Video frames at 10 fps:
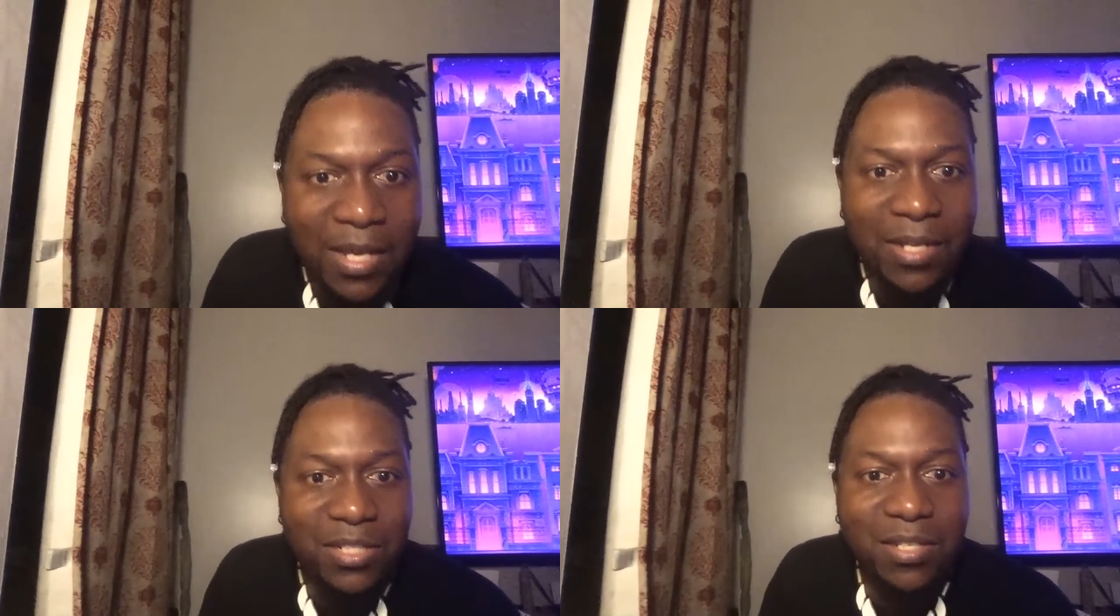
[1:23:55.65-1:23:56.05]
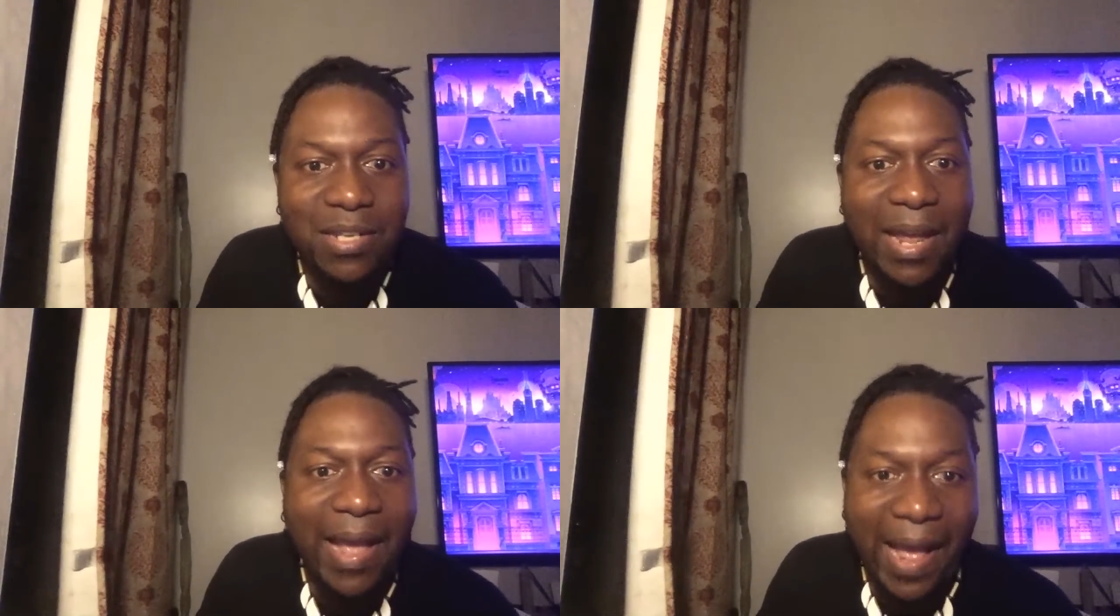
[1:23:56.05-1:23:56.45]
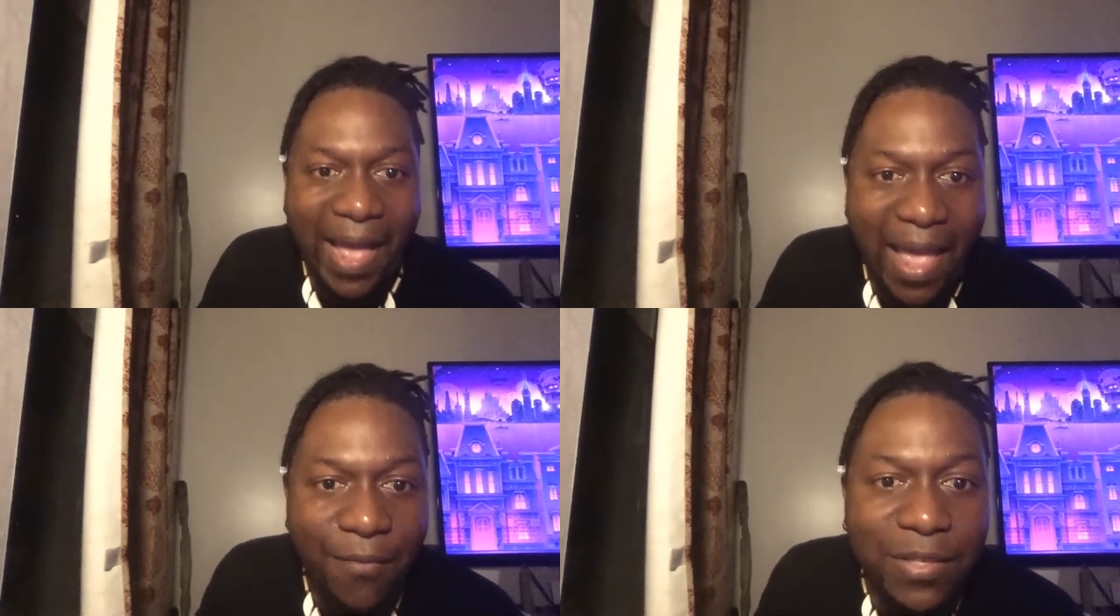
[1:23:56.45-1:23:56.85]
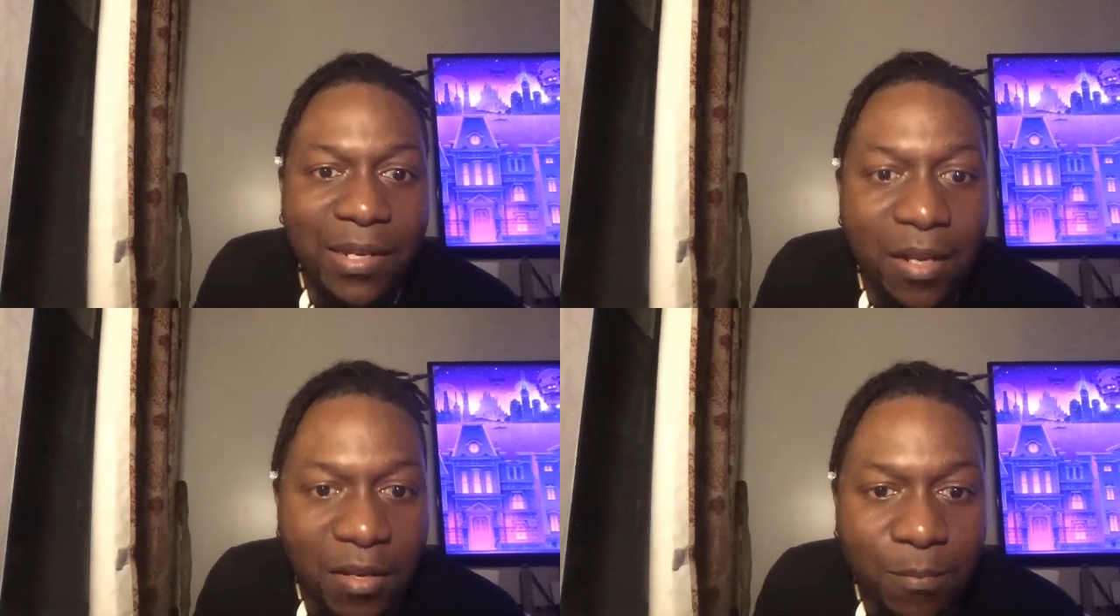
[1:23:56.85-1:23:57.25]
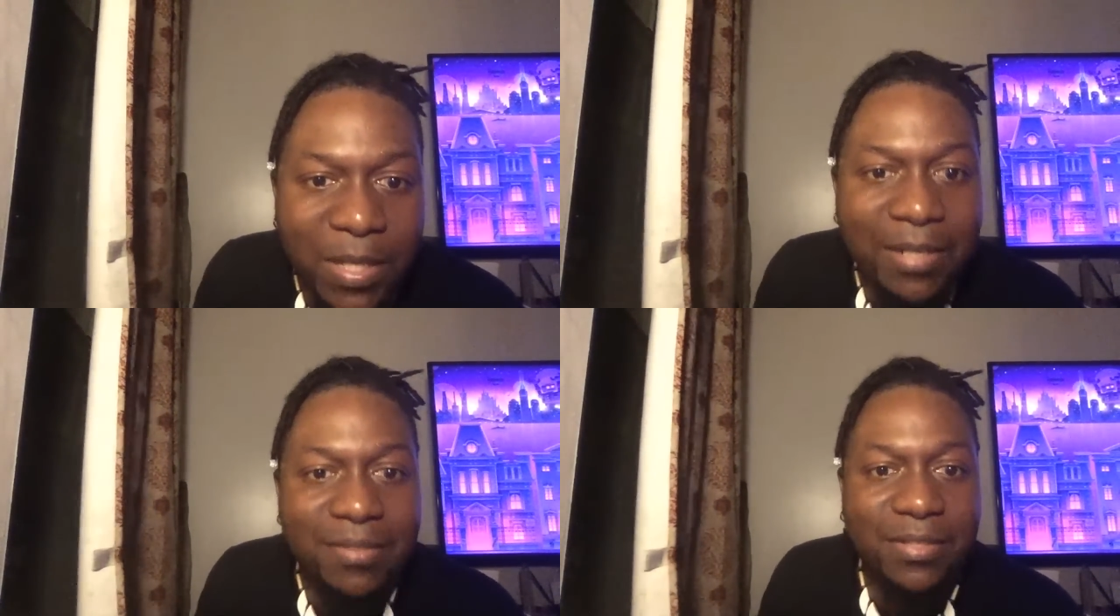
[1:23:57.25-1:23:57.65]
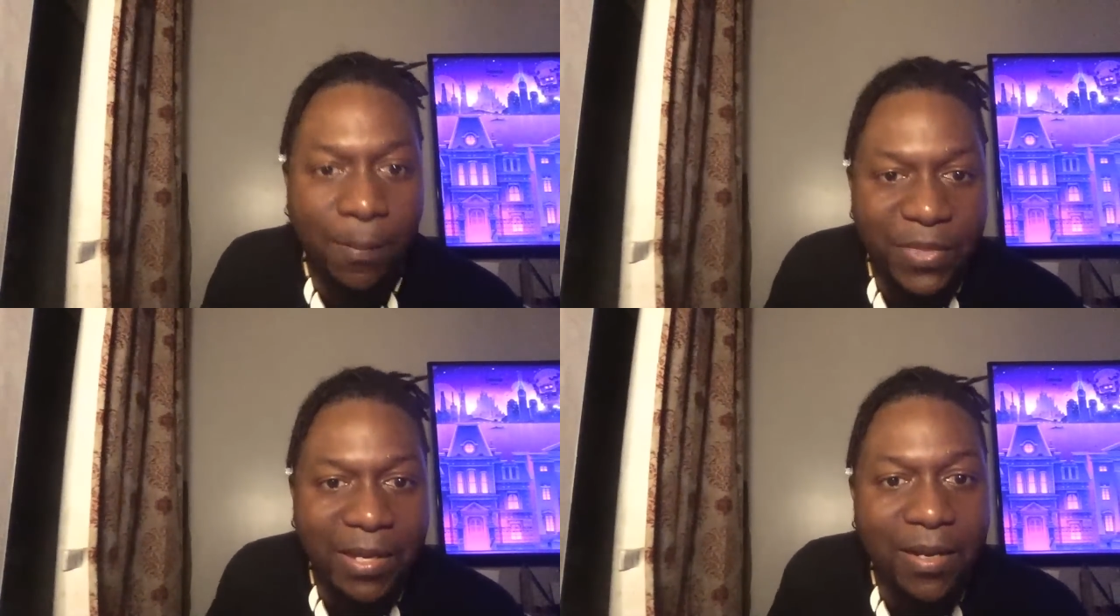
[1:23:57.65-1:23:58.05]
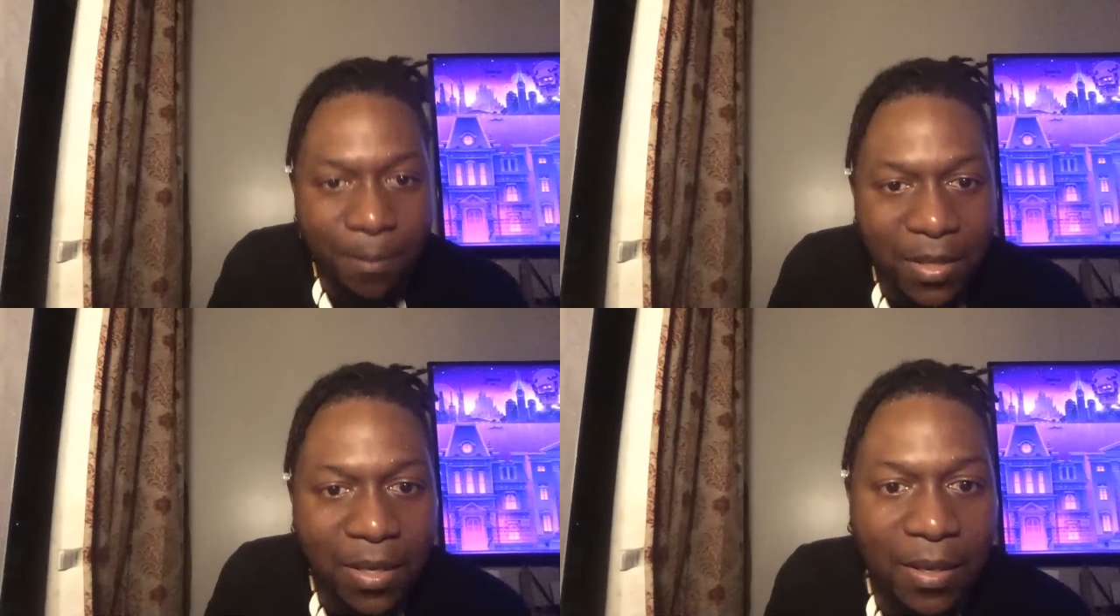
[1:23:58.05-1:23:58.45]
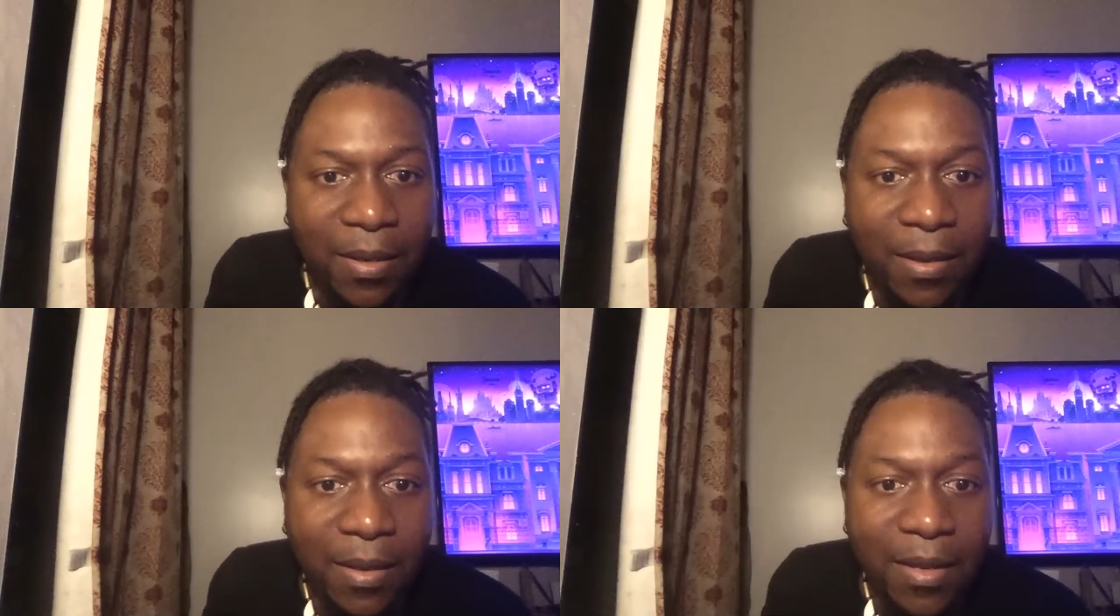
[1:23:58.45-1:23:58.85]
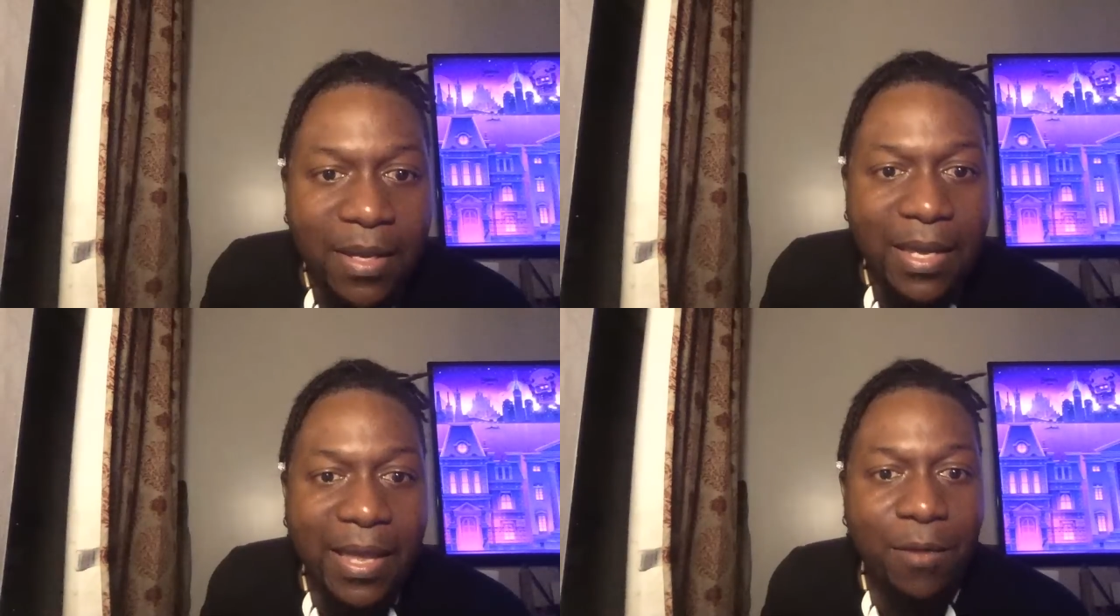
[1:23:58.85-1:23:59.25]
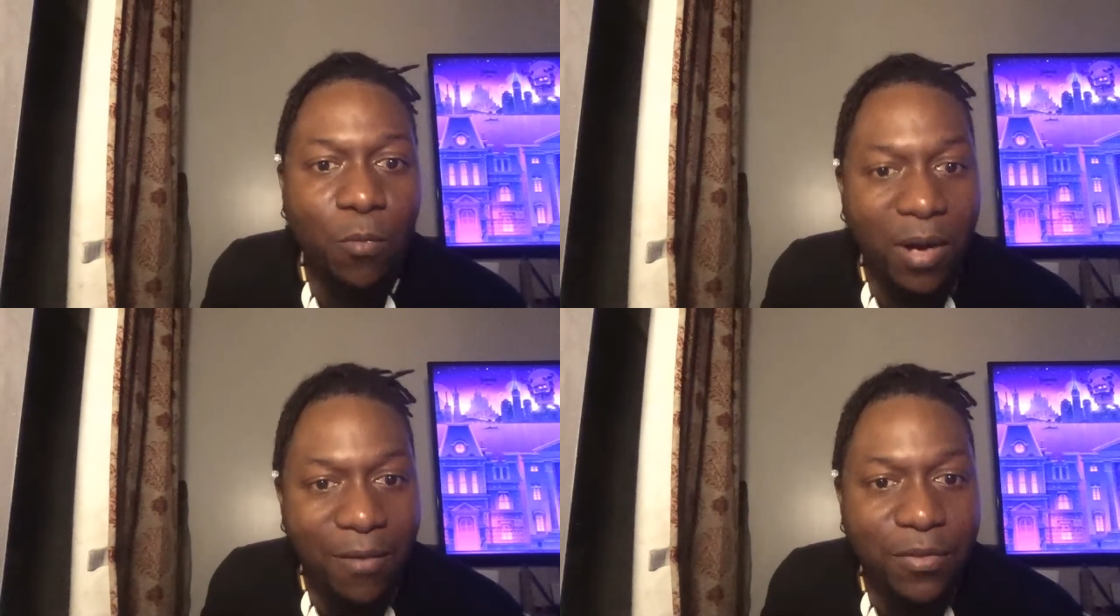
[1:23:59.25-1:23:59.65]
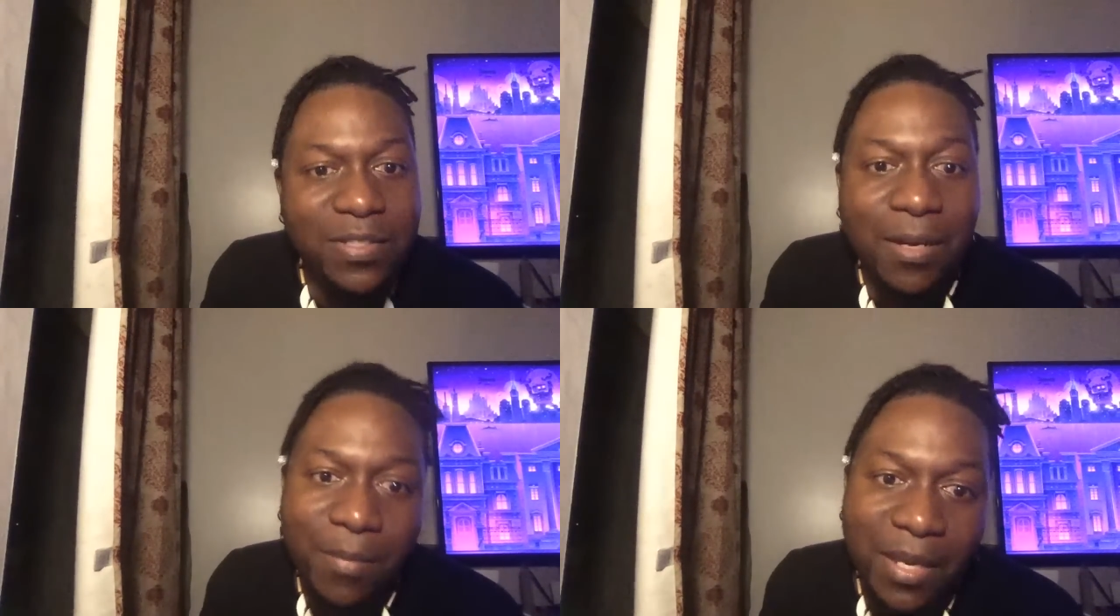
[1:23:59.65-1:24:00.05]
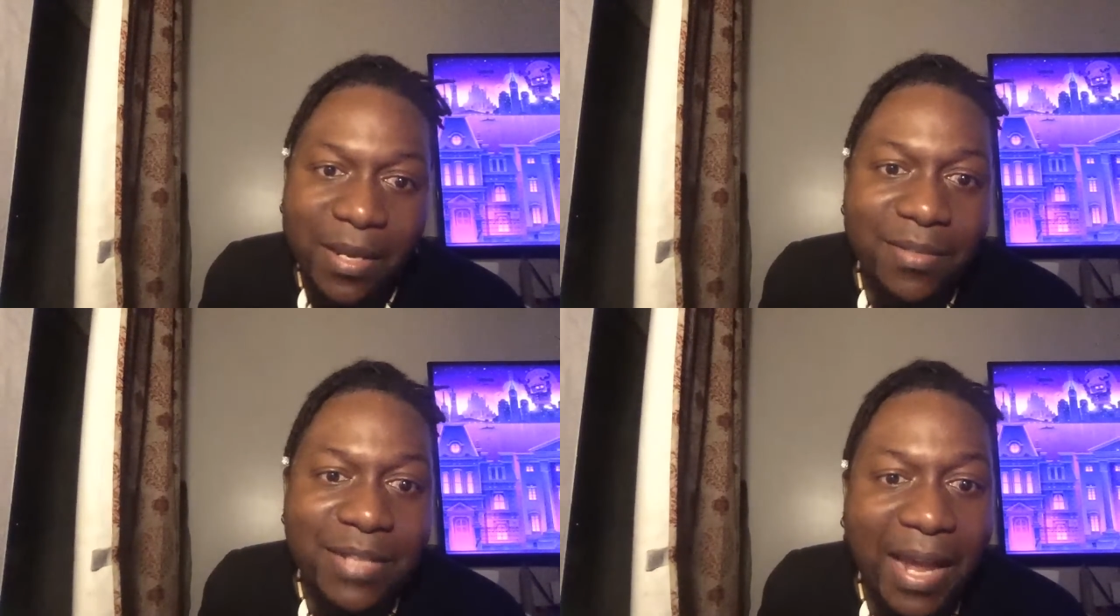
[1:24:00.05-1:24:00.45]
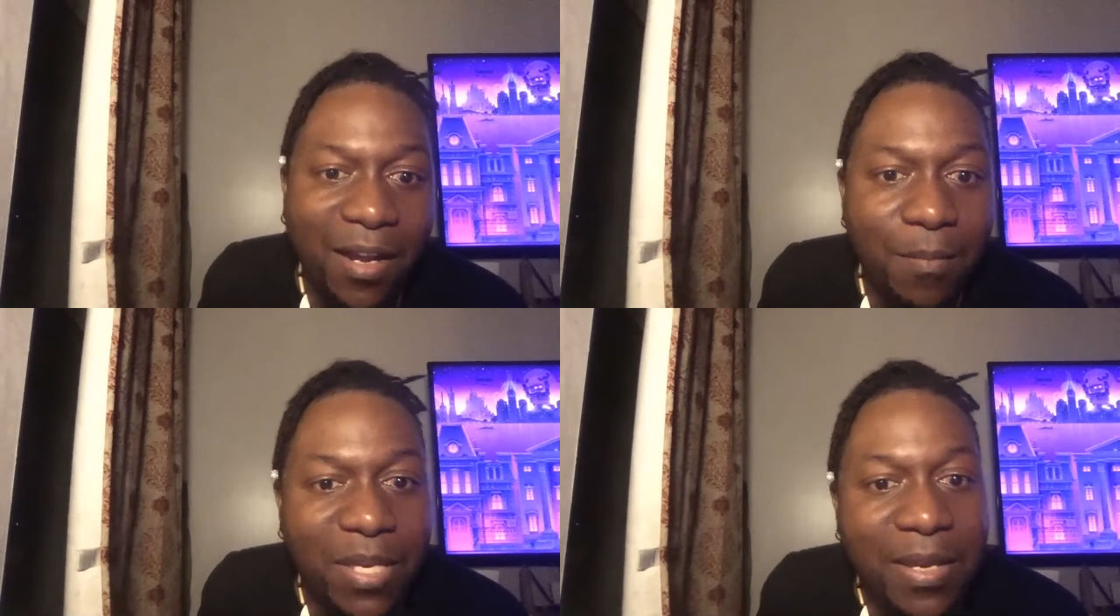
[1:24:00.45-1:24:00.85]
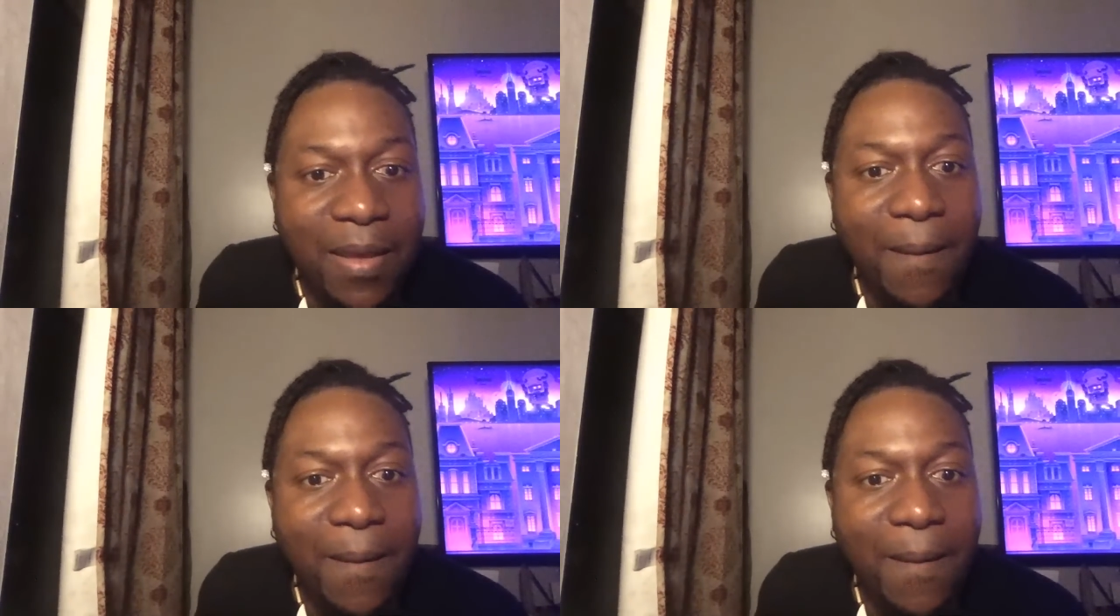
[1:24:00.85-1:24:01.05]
She's like, I have to leave because something coming here, and whatever's coming here is not going to be